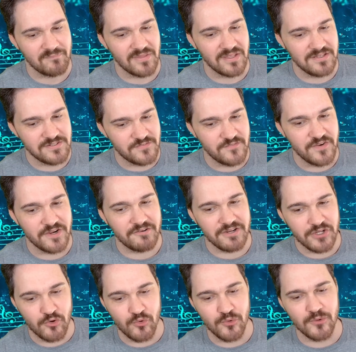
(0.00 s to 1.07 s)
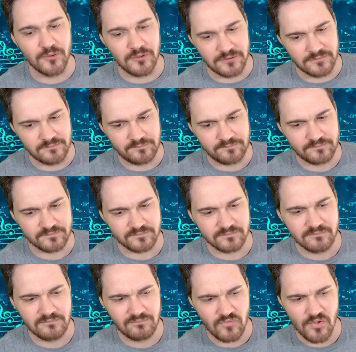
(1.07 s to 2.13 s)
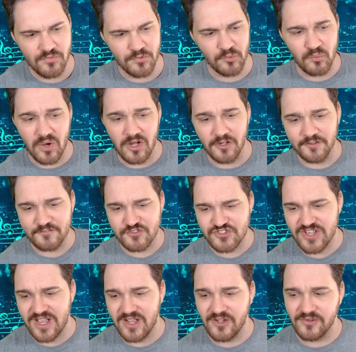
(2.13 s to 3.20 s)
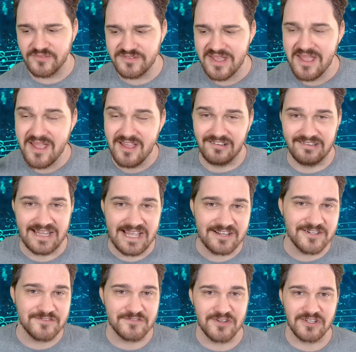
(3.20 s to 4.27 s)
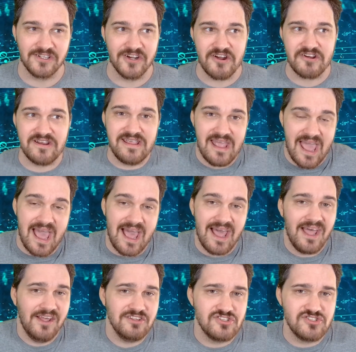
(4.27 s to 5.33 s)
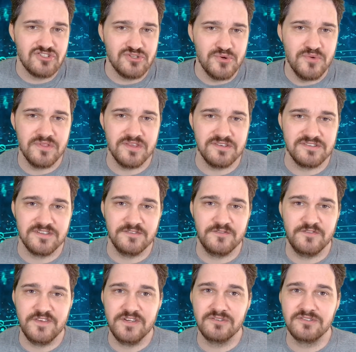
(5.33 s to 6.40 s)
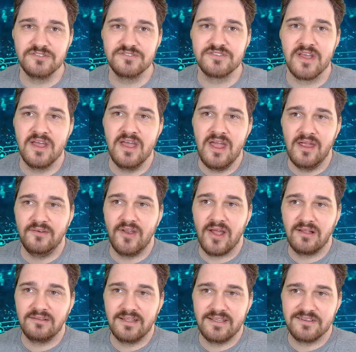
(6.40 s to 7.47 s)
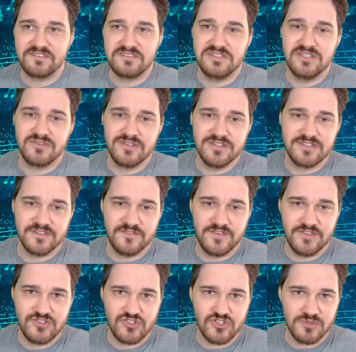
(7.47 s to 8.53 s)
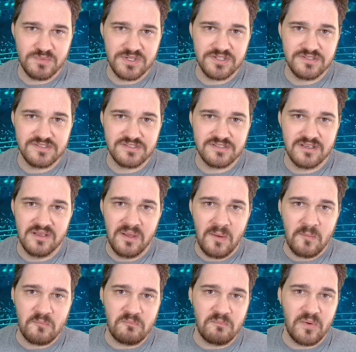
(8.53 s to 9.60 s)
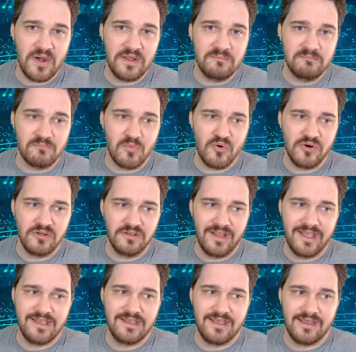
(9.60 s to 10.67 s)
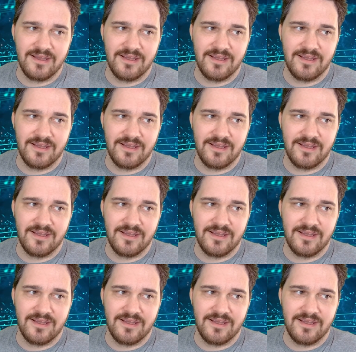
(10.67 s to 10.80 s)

it's very cool. The wall of sound, lack of clarity, adds to this. It feels not like a series of instruments, but more like